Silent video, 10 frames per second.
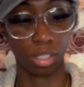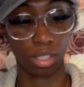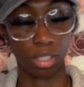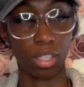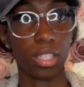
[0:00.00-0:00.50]

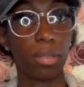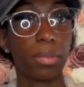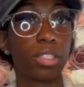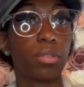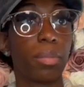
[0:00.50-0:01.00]
so it's a little
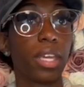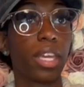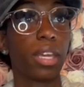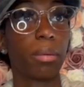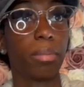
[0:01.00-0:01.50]
bit too
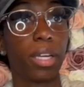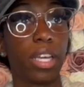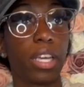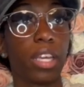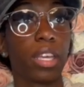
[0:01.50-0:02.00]
big, but
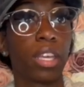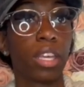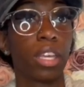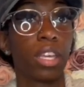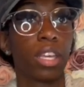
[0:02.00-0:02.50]

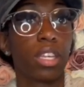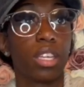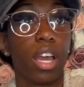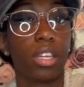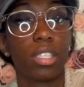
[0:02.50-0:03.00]

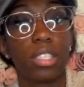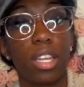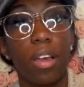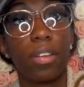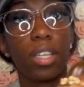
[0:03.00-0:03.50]
y'all, this is
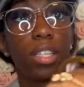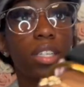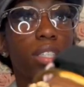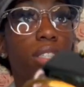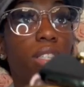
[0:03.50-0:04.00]
how it
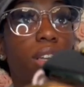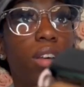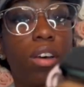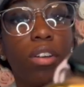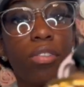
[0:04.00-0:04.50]
looks on the